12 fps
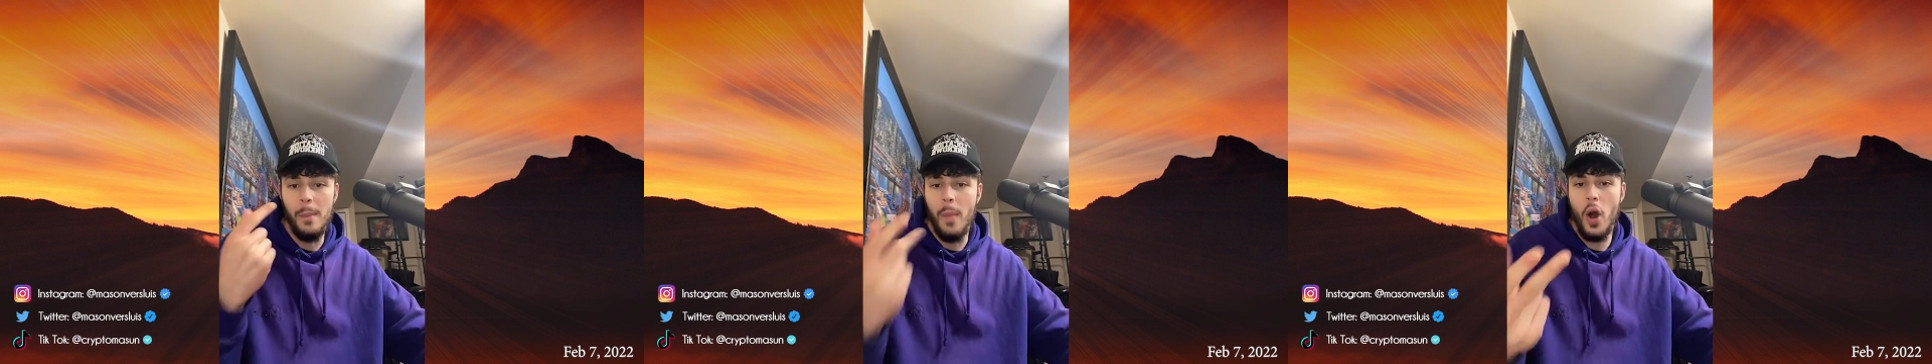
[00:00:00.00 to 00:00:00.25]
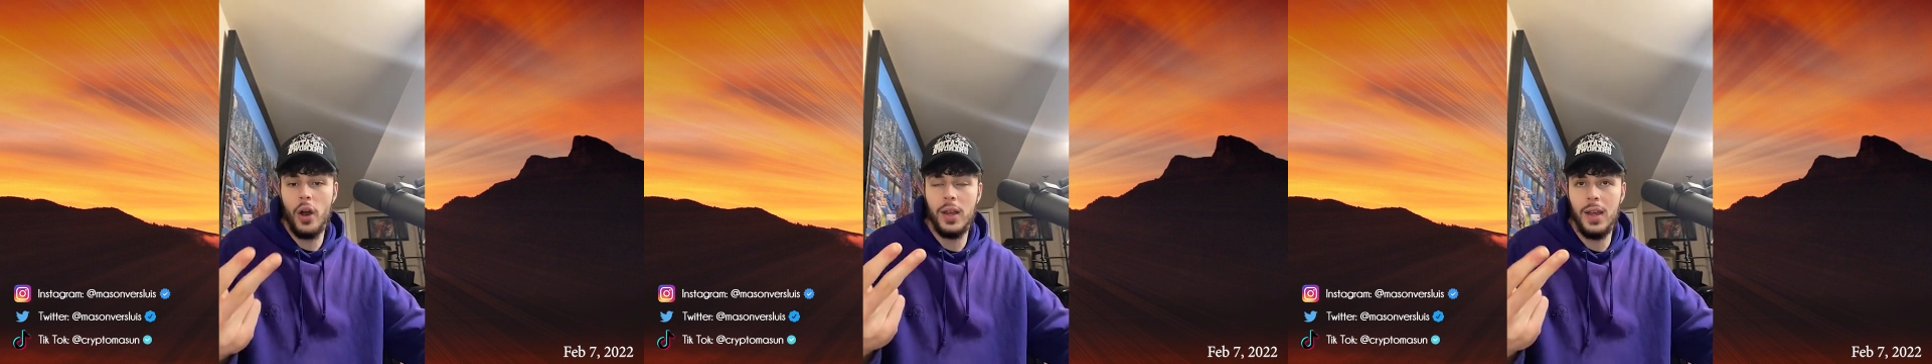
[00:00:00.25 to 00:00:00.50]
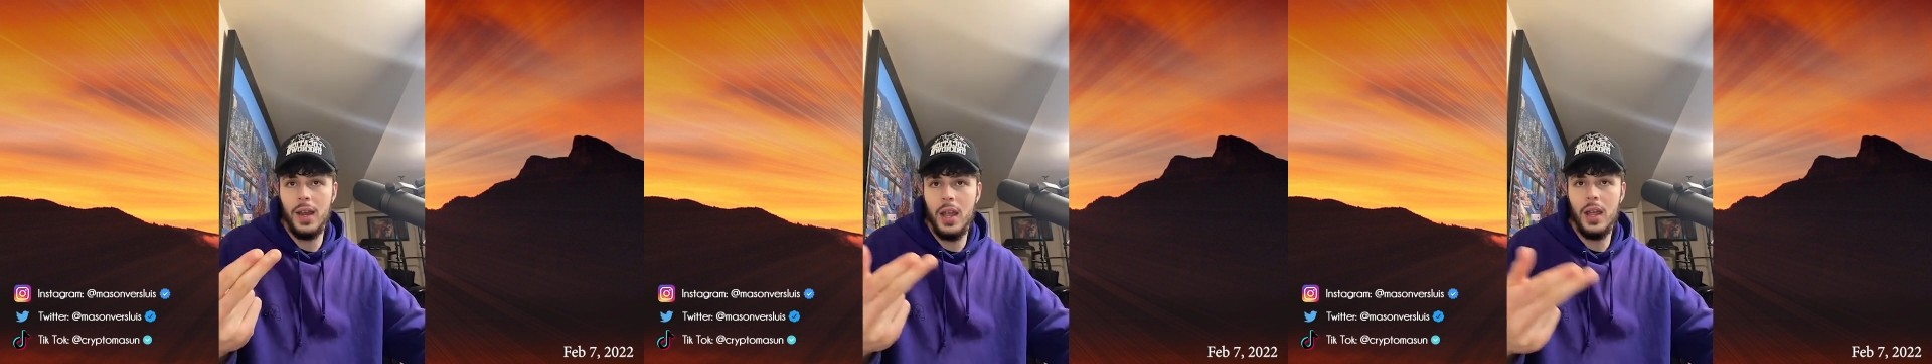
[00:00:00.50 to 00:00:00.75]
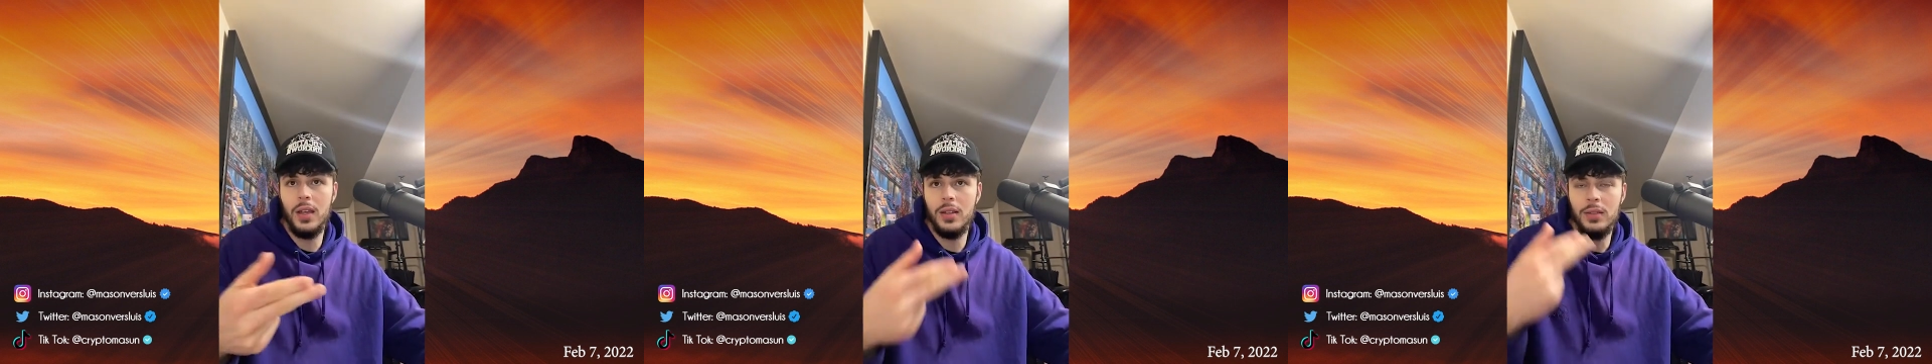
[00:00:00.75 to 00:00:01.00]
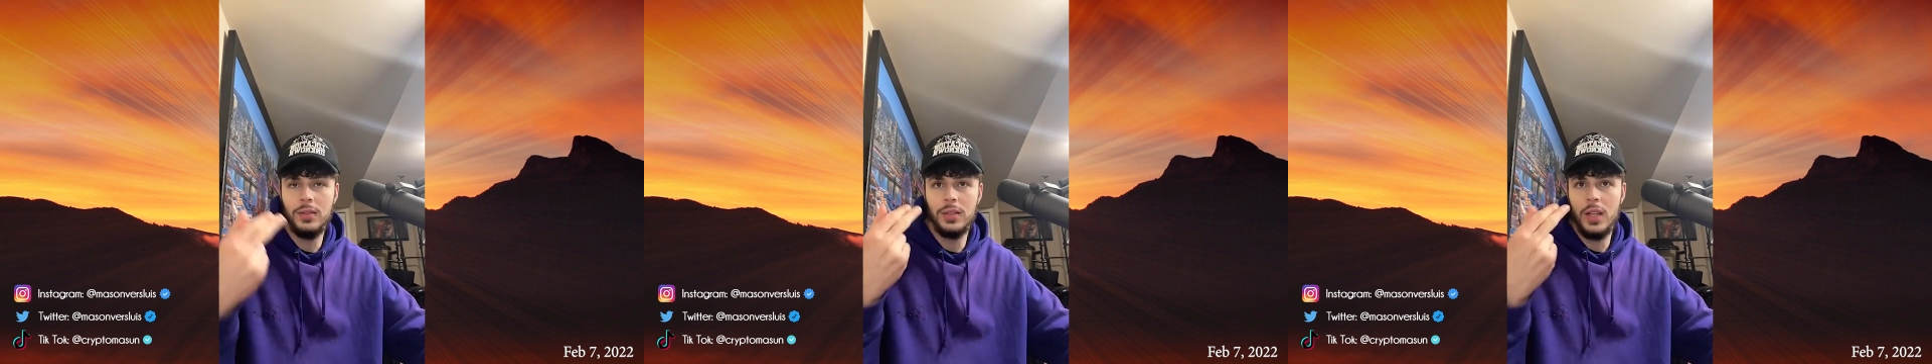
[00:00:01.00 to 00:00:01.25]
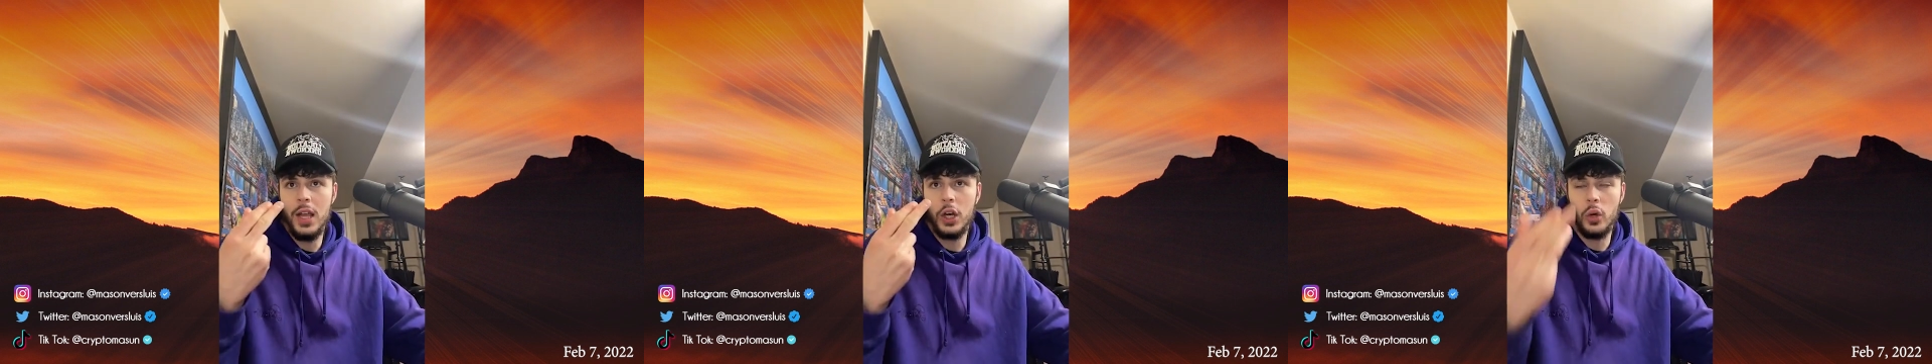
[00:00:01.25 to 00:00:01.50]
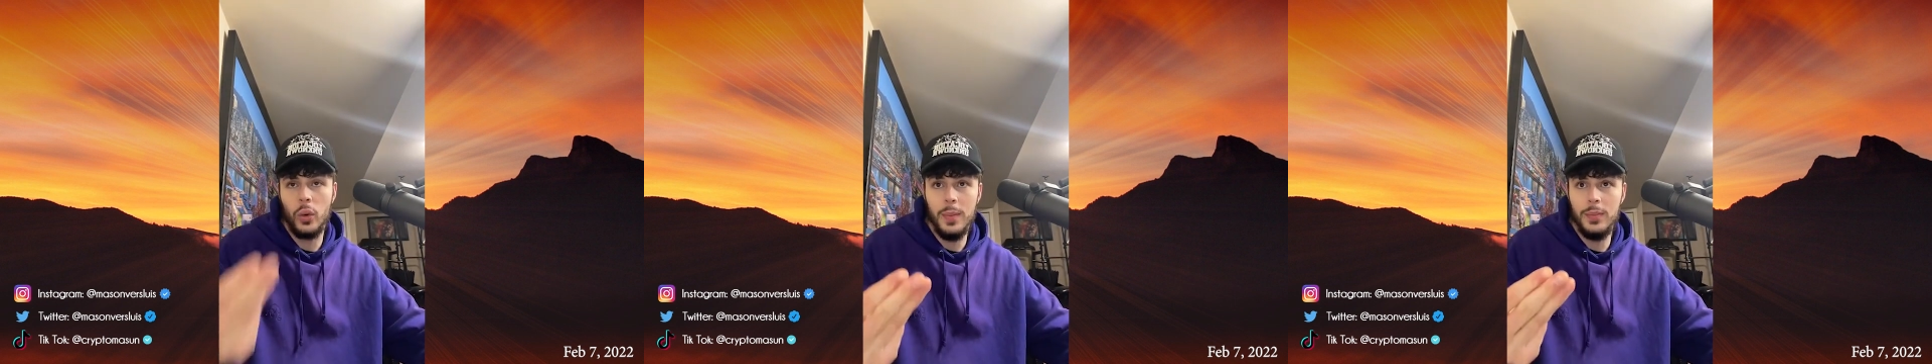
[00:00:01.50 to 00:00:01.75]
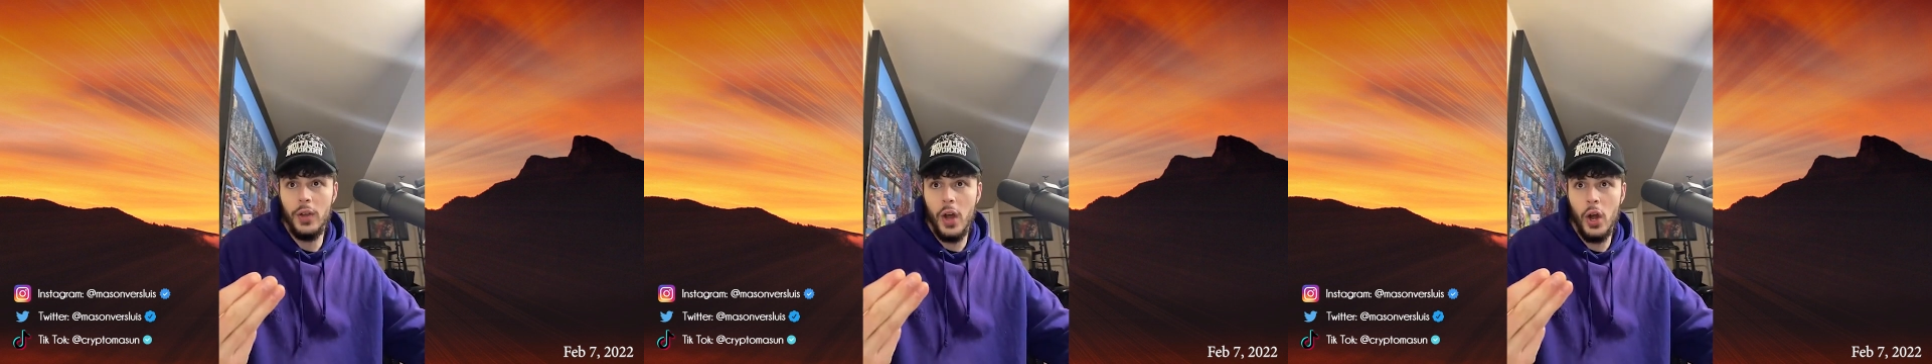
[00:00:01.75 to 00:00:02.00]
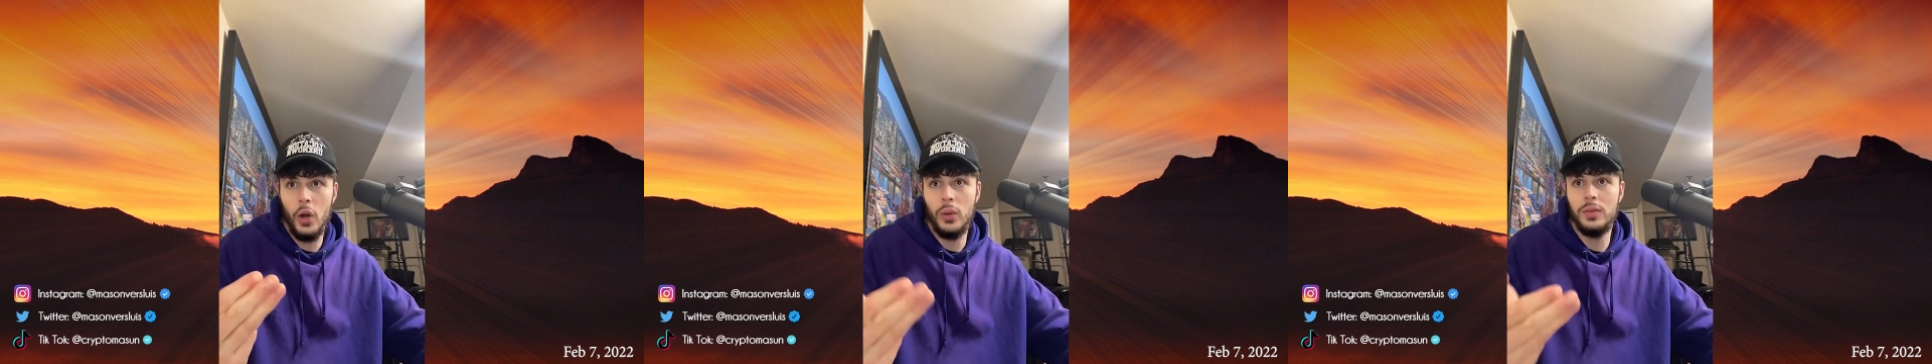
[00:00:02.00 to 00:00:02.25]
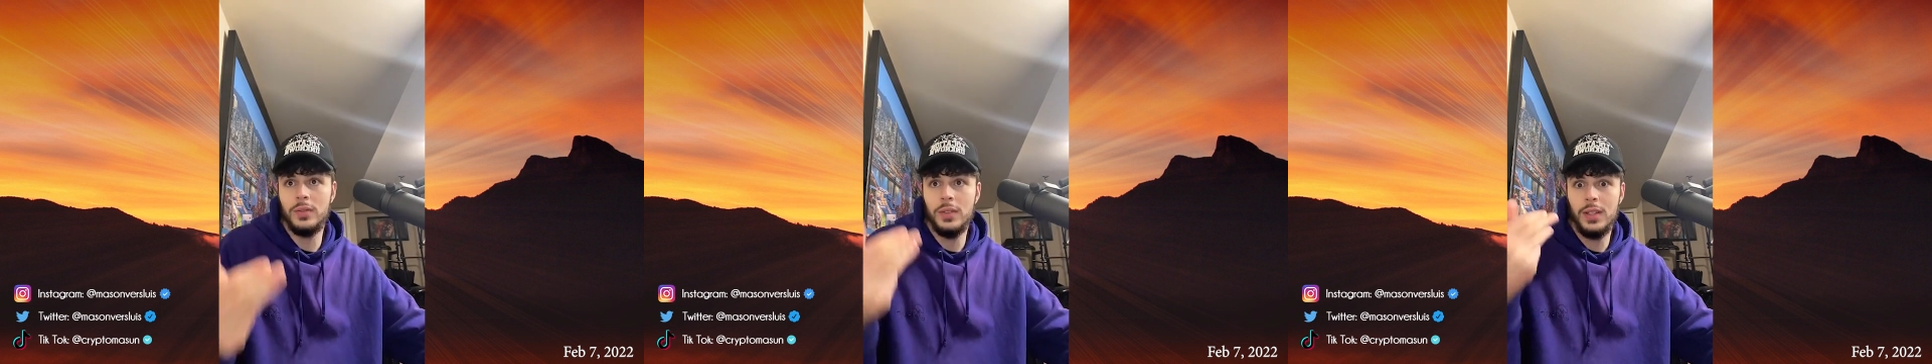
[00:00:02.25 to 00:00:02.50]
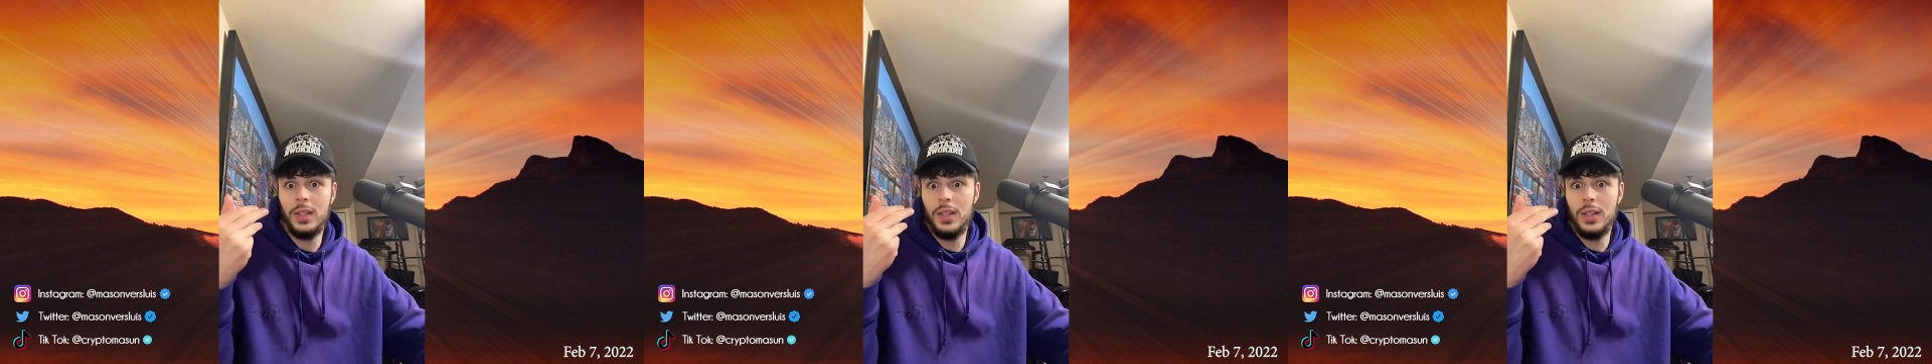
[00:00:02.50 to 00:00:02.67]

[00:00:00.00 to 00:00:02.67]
marketing, crypto,